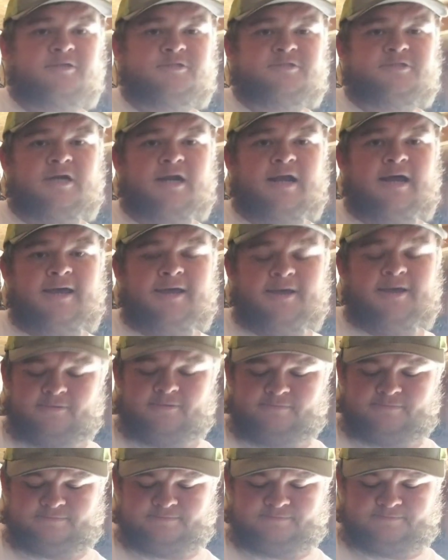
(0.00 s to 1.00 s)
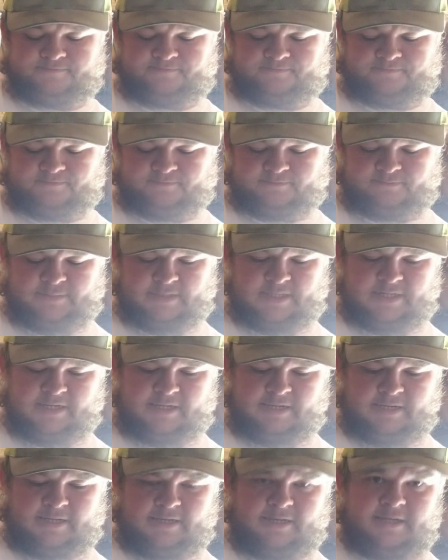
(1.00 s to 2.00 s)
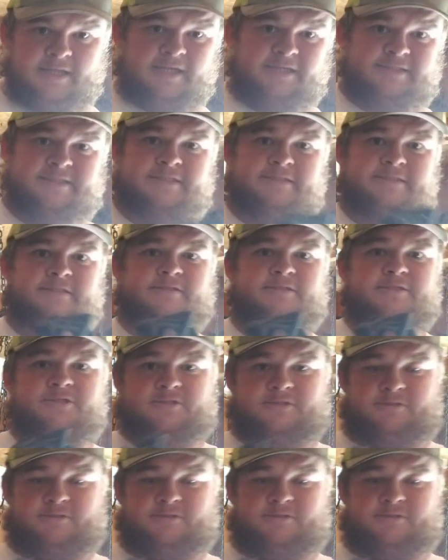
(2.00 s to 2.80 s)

try out. This is an